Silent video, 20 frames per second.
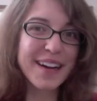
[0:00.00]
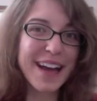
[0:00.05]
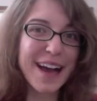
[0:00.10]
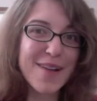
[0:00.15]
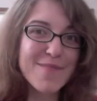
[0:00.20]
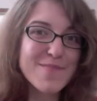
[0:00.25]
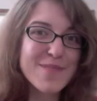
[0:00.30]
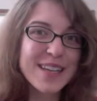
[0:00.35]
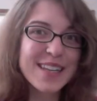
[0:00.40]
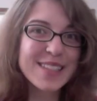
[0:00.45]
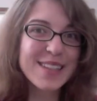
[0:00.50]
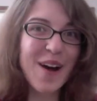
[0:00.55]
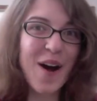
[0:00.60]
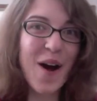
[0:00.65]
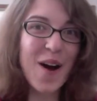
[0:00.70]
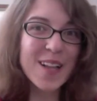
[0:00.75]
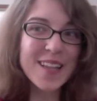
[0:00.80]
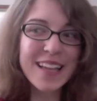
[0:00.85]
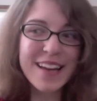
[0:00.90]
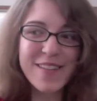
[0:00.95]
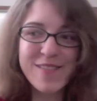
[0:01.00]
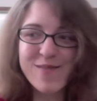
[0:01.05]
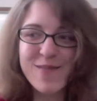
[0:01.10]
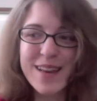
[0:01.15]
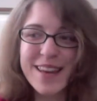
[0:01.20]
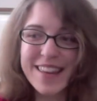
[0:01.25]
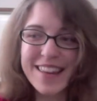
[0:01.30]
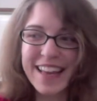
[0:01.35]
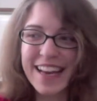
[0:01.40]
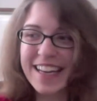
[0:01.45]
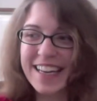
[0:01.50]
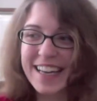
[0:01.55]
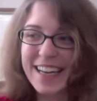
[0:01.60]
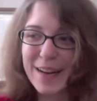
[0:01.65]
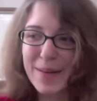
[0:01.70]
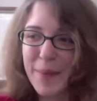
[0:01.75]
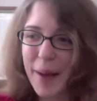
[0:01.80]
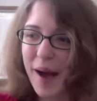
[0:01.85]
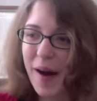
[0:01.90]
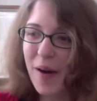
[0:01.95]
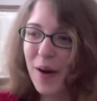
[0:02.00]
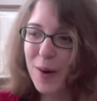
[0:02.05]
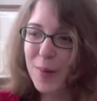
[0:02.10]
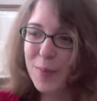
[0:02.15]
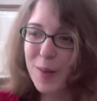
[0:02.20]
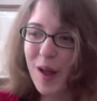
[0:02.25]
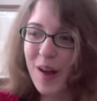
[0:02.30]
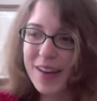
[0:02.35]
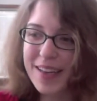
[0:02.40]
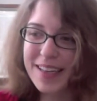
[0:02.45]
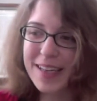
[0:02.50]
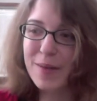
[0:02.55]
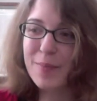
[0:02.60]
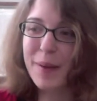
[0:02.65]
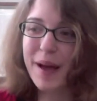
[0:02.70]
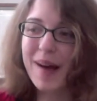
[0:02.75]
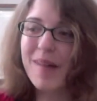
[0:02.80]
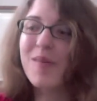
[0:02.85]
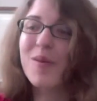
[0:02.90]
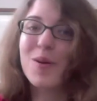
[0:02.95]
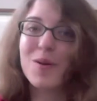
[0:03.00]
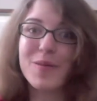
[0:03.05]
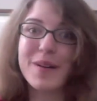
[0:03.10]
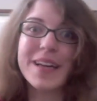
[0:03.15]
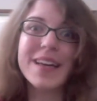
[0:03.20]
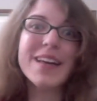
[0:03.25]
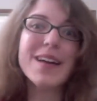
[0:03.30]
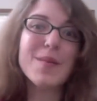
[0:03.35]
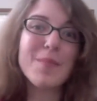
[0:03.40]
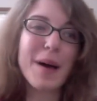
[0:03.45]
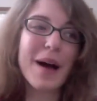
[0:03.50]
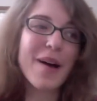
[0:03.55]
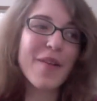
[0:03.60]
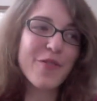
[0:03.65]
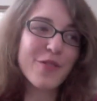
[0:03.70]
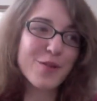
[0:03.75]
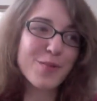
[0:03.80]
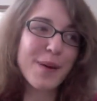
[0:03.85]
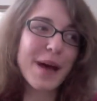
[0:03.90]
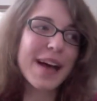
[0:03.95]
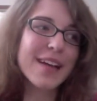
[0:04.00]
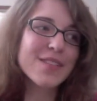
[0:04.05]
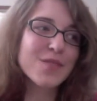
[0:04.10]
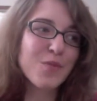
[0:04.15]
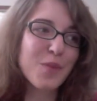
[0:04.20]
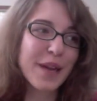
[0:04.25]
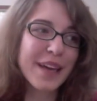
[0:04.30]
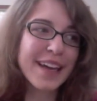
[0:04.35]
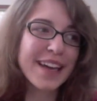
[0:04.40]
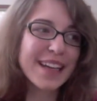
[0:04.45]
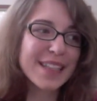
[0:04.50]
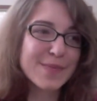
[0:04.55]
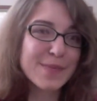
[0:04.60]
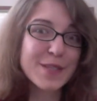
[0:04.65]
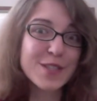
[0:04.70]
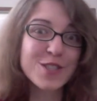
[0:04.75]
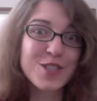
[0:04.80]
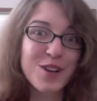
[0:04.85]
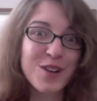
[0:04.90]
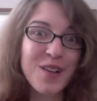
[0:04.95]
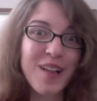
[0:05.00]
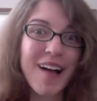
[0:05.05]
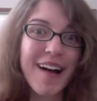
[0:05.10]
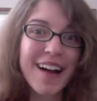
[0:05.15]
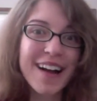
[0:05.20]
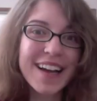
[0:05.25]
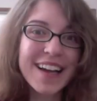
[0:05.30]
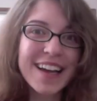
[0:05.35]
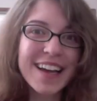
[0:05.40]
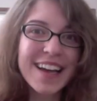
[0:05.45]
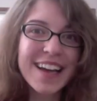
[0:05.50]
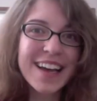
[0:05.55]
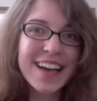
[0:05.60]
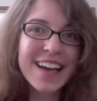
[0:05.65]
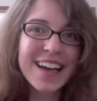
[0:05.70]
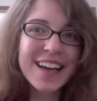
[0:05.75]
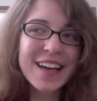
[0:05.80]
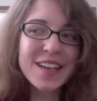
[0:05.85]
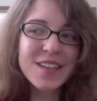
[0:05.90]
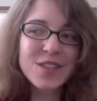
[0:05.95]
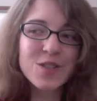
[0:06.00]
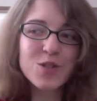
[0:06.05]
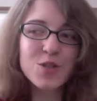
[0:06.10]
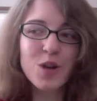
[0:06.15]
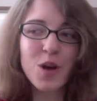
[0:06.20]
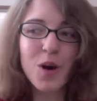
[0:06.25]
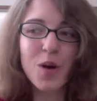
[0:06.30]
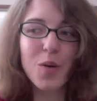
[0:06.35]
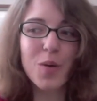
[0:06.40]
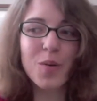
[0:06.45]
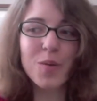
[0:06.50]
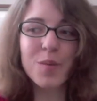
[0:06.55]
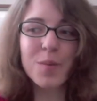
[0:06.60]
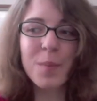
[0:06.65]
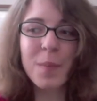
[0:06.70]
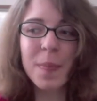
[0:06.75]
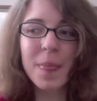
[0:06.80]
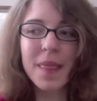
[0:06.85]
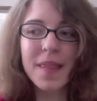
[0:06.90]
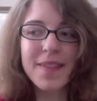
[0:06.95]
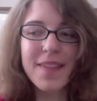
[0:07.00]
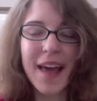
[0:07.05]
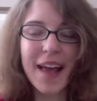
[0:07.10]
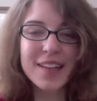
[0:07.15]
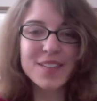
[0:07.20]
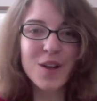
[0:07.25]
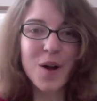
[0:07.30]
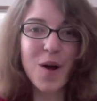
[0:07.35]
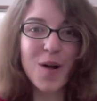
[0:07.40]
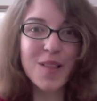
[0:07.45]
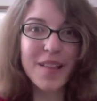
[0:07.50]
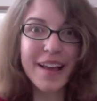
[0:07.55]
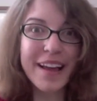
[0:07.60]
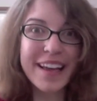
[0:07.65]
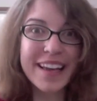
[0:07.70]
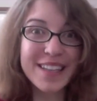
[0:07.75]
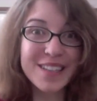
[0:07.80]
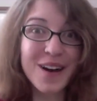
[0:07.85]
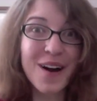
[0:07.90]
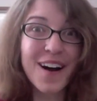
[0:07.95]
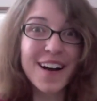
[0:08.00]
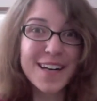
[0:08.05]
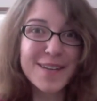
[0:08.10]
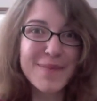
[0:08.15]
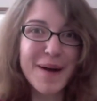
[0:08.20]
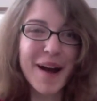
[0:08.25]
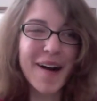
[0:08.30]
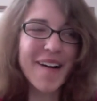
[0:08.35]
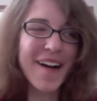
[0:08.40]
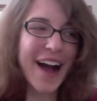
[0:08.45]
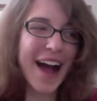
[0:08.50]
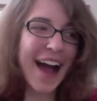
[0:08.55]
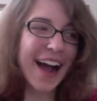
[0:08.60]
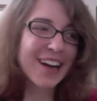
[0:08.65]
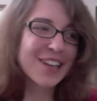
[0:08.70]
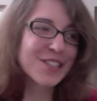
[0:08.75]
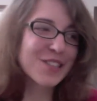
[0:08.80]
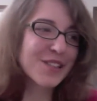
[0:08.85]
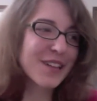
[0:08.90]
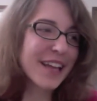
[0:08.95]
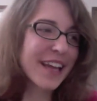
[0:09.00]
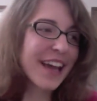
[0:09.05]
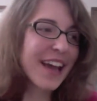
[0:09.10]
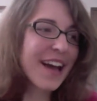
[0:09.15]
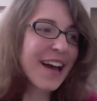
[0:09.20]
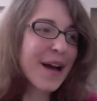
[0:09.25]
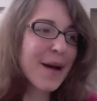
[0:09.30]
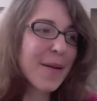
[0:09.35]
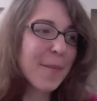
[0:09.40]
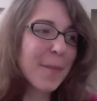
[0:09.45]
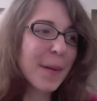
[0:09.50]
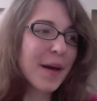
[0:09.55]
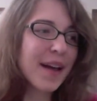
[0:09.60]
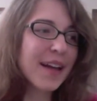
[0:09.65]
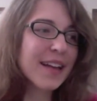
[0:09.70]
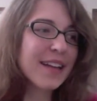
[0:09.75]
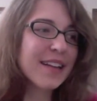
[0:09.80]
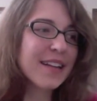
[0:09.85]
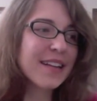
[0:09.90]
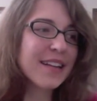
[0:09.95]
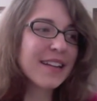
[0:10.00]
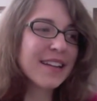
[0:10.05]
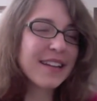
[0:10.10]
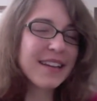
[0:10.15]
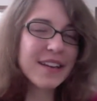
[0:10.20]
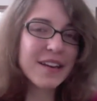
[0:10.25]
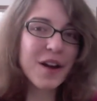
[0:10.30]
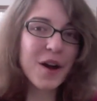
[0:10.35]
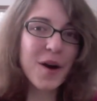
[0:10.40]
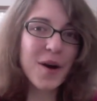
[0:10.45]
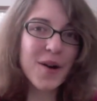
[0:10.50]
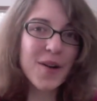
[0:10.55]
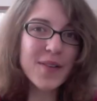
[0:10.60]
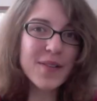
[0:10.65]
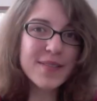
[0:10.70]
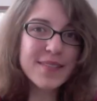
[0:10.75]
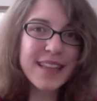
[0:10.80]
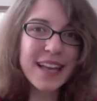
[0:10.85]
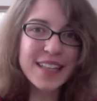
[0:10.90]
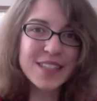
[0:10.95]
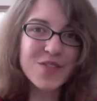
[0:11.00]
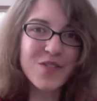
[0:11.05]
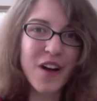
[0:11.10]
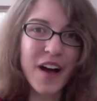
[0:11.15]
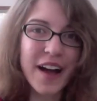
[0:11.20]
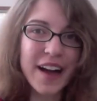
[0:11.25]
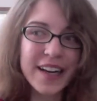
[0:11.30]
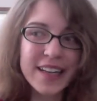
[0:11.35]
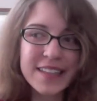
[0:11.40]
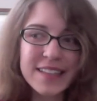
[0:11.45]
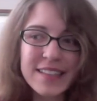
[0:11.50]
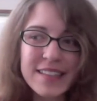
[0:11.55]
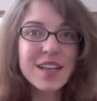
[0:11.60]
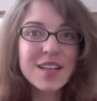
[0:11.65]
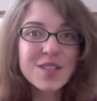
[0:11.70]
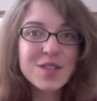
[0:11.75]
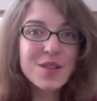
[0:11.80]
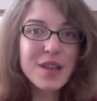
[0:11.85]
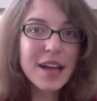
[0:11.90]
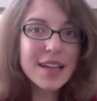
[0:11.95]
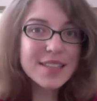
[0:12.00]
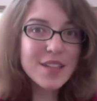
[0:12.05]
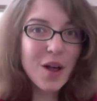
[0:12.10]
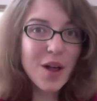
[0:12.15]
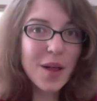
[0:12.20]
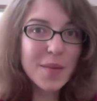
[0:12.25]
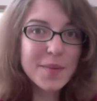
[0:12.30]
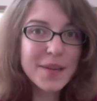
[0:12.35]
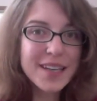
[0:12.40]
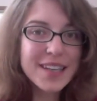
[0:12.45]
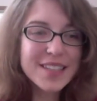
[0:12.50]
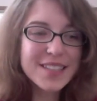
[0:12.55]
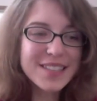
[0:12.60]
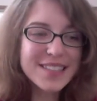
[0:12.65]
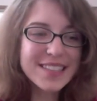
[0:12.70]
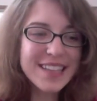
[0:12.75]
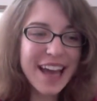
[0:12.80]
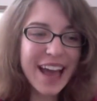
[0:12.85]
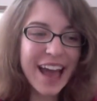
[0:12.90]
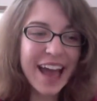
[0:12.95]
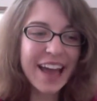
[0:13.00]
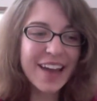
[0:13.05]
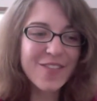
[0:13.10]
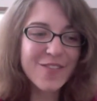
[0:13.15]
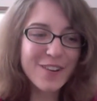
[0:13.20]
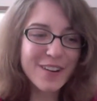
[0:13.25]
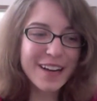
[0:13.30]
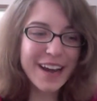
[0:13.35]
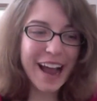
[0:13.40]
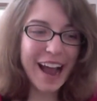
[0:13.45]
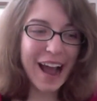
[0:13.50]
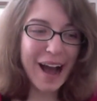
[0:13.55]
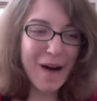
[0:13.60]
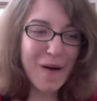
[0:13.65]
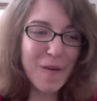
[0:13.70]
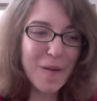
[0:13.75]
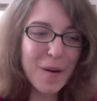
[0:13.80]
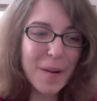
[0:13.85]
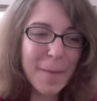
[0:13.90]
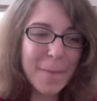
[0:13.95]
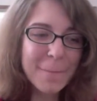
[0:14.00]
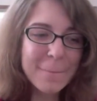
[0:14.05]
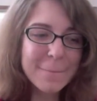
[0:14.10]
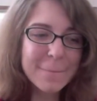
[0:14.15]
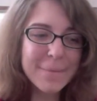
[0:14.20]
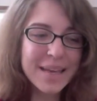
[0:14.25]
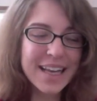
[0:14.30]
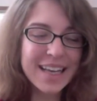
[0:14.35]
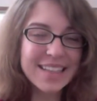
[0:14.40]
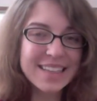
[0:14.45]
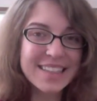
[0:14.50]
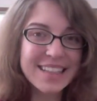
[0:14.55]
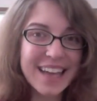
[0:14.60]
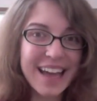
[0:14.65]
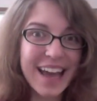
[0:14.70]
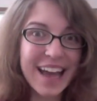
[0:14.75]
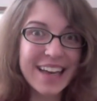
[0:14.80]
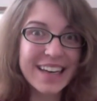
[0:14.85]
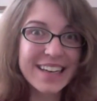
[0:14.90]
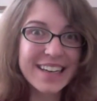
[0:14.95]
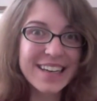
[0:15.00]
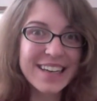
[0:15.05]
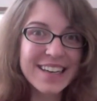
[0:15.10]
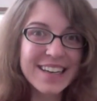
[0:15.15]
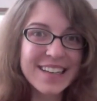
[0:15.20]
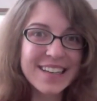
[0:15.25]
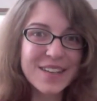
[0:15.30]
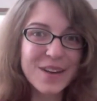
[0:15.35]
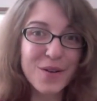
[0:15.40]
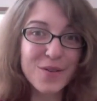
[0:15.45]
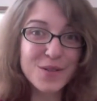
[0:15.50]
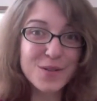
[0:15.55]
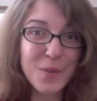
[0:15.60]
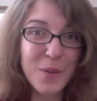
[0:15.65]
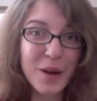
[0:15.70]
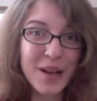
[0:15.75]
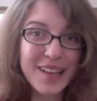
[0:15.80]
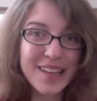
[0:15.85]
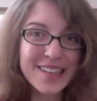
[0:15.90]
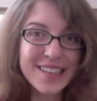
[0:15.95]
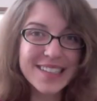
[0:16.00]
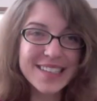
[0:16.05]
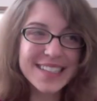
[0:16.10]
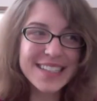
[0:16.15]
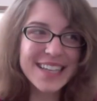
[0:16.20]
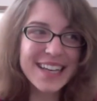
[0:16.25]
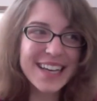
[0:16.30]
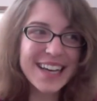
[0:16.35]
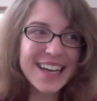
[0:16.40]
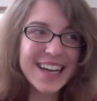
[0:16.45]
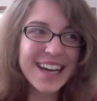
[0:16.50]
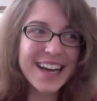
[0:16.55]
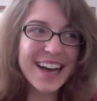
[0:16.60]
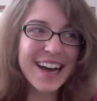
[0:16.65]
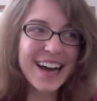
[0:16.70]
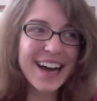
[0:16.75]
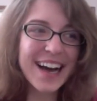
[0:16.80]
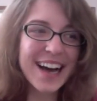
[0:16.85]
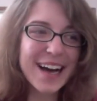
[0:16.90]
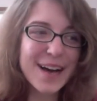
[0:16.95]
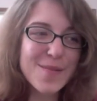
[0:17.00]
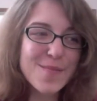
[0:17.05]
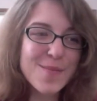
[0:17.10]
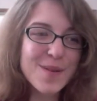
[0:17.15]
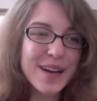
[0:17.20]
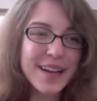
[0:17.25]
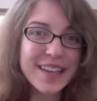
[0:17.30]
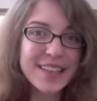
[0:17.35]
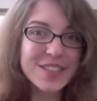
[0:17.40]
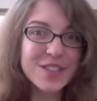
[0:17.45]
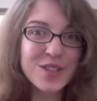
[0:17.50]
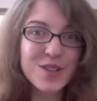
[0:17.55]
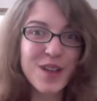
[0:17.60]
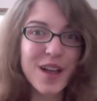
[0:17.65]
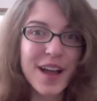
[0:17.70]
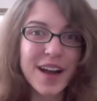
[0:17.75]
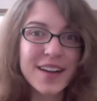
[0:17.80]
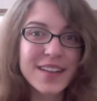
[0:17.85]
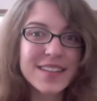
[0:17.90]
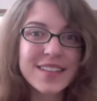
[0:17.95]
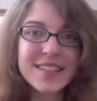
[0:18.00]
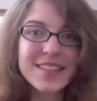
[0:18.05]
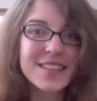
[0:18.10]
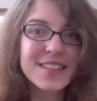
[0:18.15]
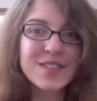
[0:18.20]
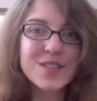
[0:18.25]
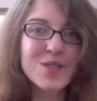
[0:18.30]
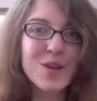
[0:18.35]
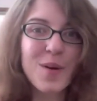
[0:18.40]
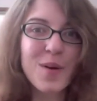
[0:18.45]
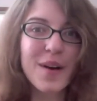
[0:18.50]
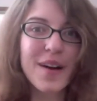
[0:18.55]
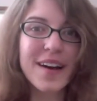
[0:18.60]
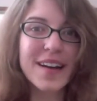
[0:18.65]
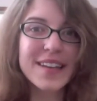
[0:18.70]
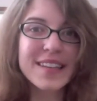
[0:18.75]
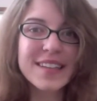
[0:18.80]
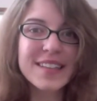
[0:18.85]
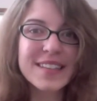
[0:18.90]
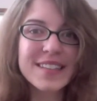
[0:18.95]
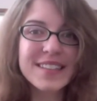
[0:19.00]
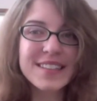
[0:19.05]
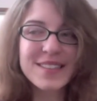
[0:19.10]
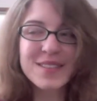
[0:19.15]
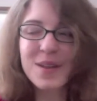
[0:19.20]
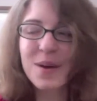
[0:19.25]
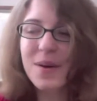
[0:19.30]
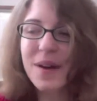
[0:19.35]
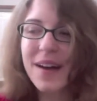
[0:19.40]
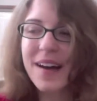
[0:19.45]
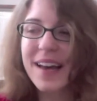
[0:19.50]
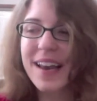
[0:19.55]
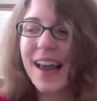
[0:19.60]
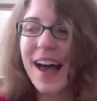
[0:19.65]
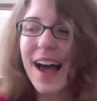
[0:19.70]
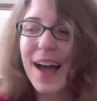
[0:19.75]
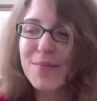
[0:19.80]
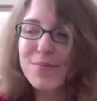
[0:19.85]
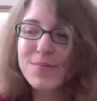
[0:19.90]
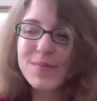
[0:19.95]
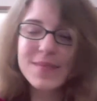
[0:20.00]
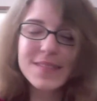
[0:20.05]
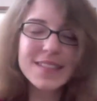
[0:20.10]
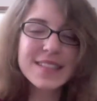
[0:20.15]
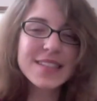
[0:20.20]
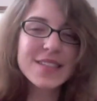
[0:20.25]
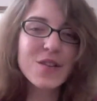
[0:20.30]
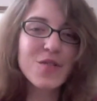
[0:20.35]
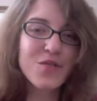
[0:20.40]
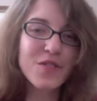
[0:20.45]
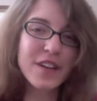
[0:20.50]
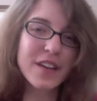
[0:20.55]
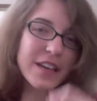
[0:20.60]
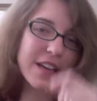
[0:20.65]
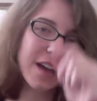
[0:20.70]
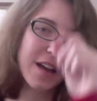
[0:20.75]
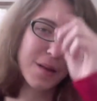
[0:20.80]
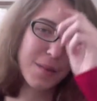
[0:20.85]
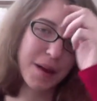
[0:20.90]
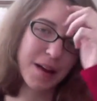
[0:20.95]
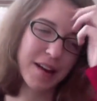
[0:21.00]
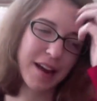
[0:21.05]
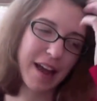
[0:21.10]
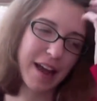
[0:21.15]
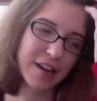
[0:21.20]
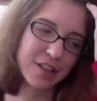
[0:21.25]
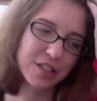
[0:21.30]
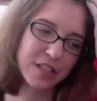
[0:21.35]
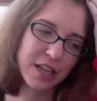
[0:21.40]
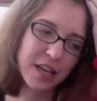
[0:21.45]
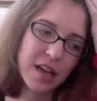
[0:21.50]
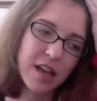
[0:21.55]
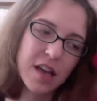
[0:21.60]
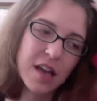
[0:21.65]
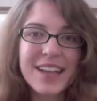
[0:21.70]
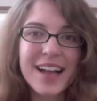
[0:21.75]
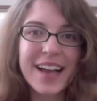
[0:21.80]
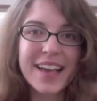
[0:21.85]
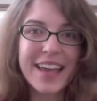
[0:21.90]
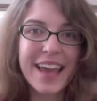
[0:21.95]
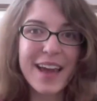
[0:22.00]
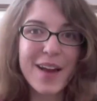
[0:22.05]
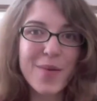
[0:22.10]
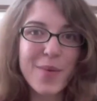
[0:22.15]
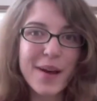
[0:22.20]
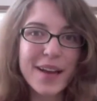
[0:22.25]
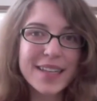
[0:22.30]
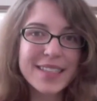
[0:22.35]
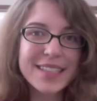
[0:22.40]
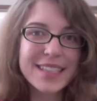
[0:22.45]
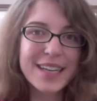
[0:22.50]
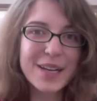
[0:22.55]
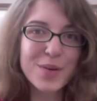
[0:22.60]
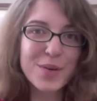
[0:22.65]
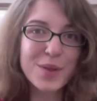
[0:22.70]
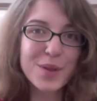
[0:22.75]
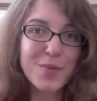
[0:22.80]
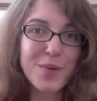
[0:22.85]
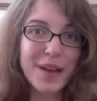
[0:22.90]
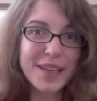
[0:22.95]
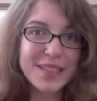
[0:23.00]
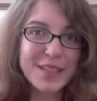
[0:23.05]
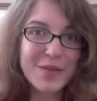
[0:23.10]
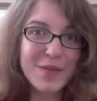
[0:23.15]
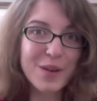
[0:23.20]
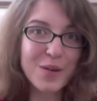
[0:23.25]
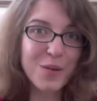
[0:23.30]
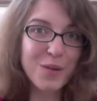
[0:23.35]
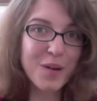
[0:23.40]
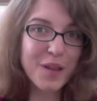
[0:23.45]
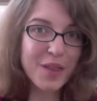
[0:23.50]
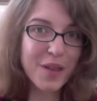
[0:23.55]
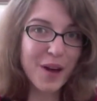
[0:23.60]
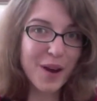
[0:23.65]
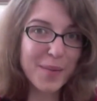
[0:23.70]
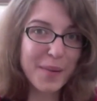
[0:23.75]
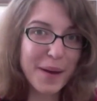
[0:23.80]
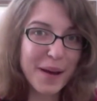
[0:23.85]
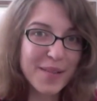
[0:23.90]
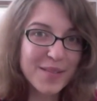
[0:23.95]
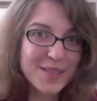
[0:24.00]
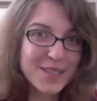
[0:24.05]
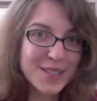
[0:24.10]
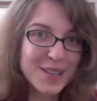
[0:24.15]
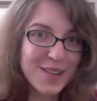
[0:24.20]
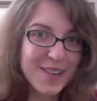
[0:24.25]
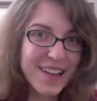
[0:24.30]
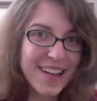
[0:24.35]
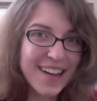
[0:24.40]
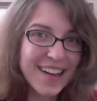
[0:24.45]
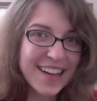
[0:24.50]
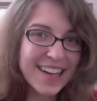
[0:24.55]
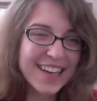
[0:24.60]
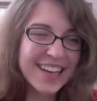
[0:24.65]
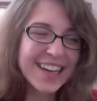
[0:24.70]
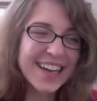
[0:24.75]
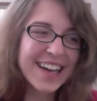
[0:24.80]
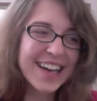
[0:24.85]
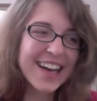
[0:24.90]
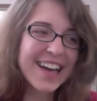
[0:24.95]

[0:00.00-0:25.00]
now because all I've been thinking about or blogging about or reading about for the past week has been Sherlock. So that's all I can talk about, actually. But you know, that's fine. So that's all I'm gonna say for now, because again, no spoilers. But Sherlock, so good. So good. I'm still freaking out about it, actually. I can't wait to hear what the rest of you thought about Sherlock.